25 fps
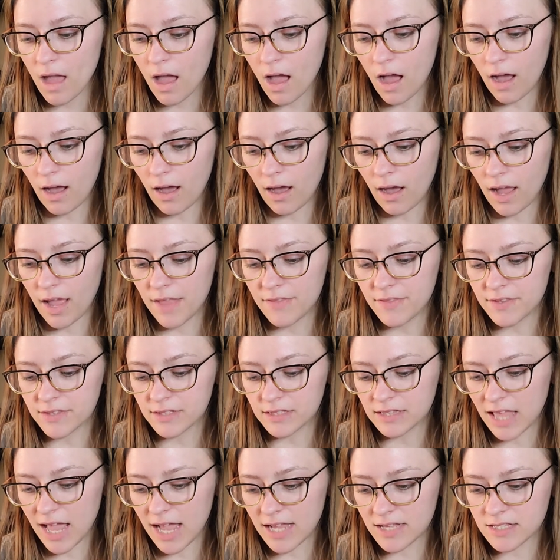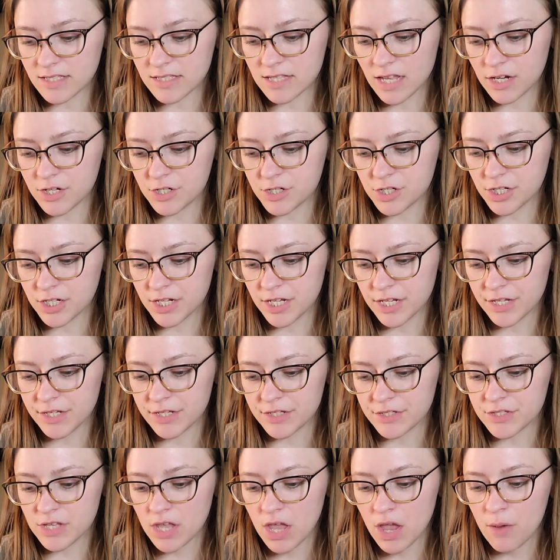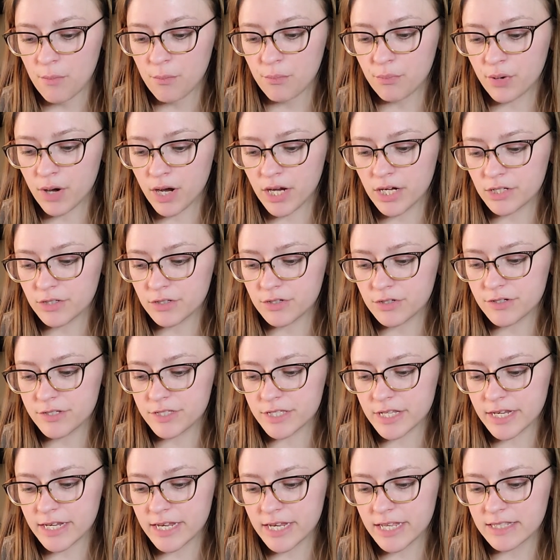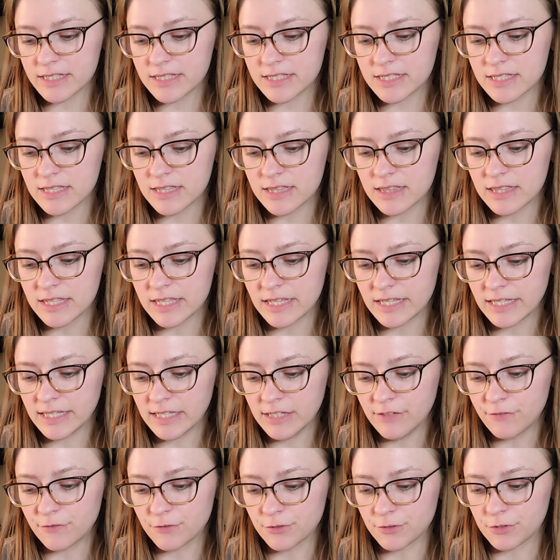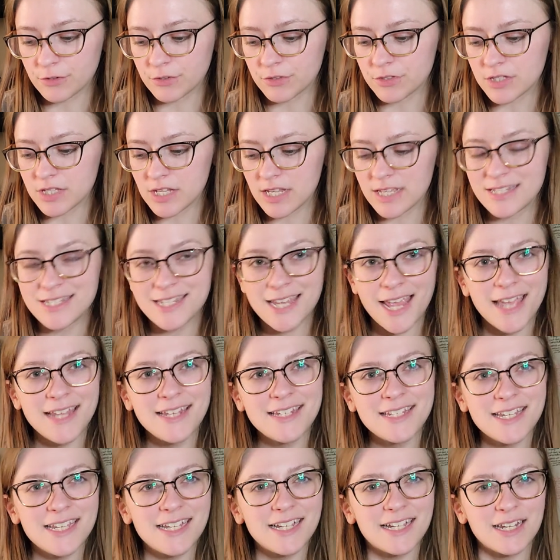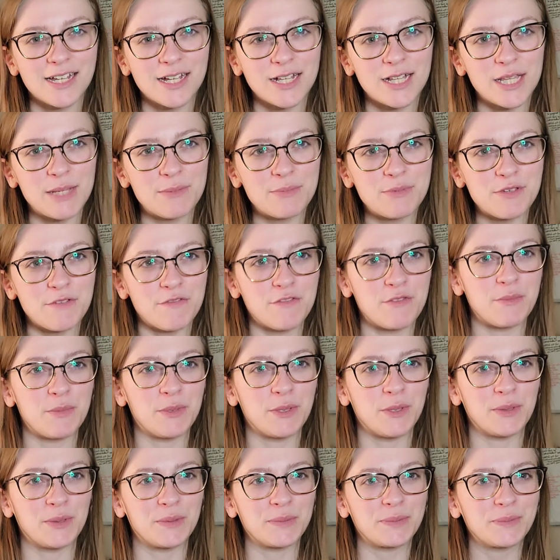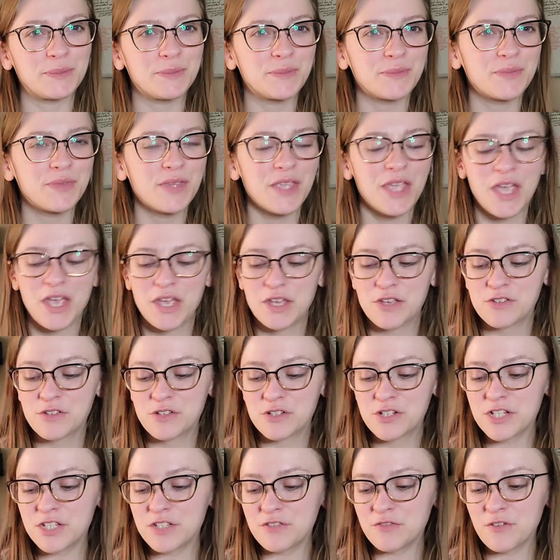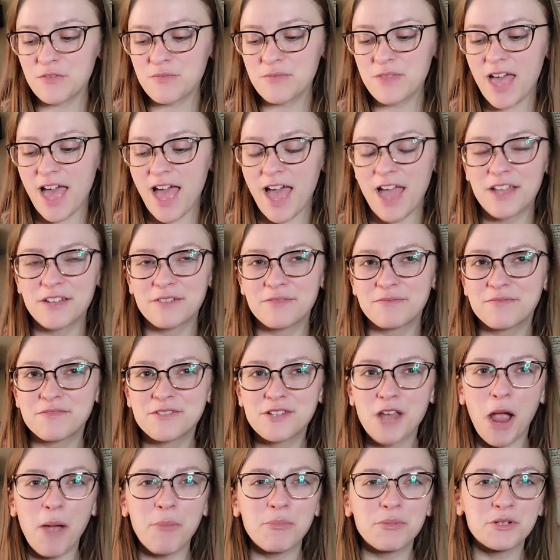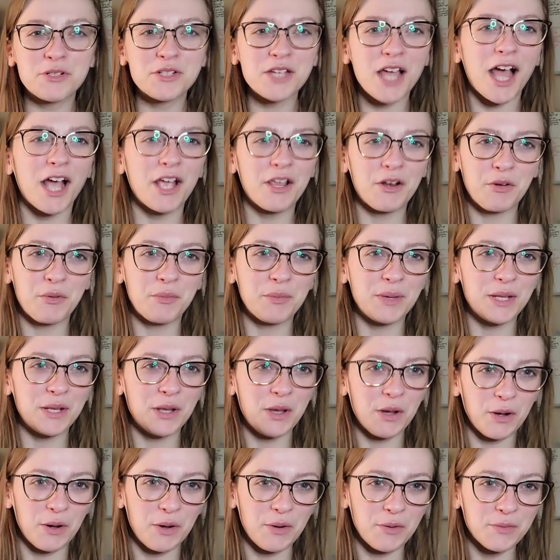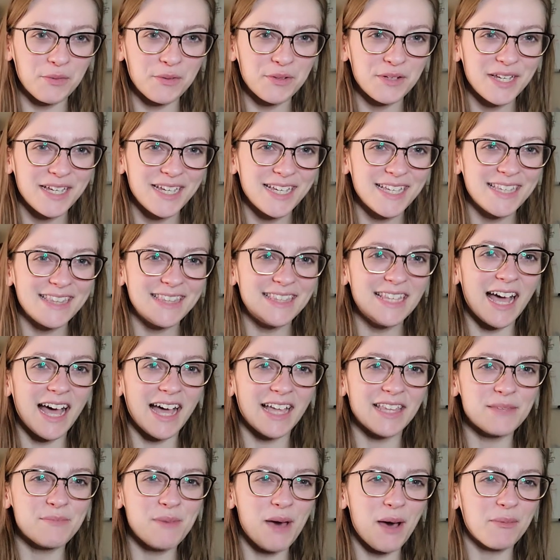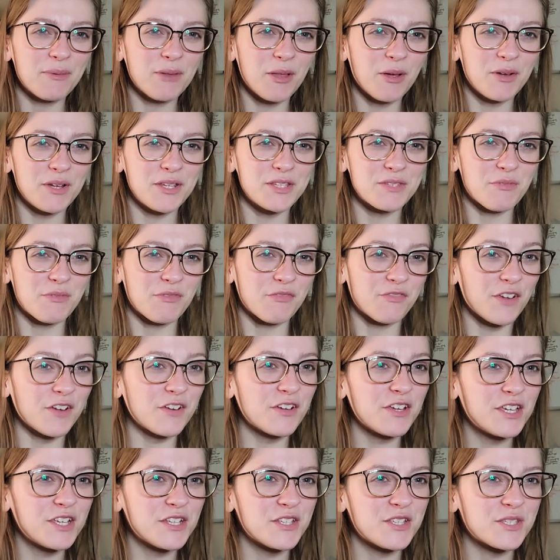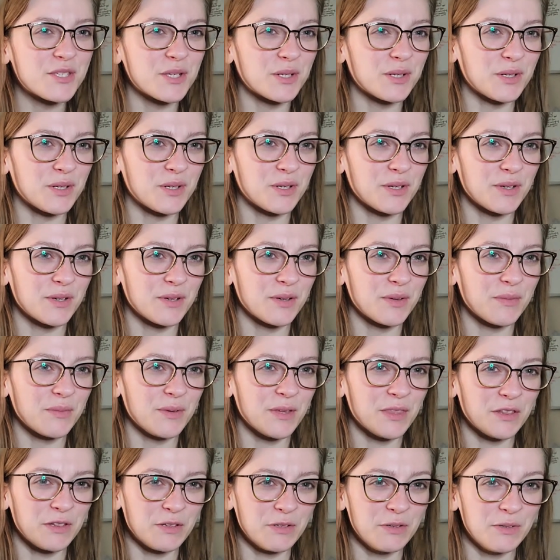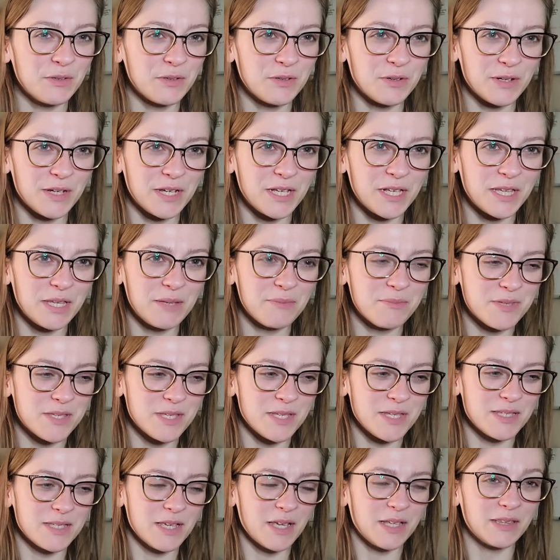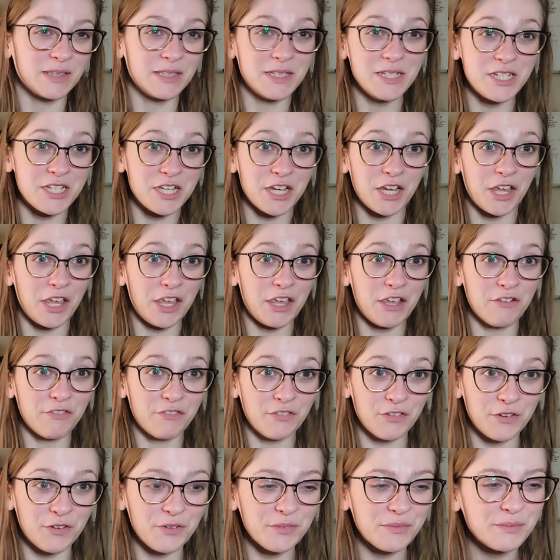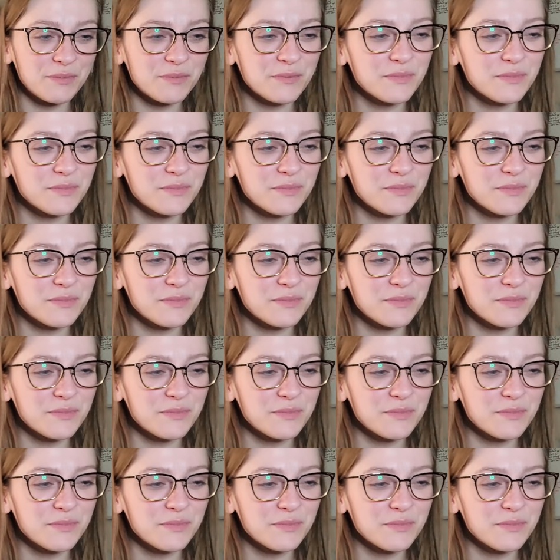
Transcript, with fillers: Uh, and then the last section is prayers against the evils attending an eclipse of the moon. So, just from that chapter title, we know that the Babylonians were very concerned with lunar eclipses unleashing evil.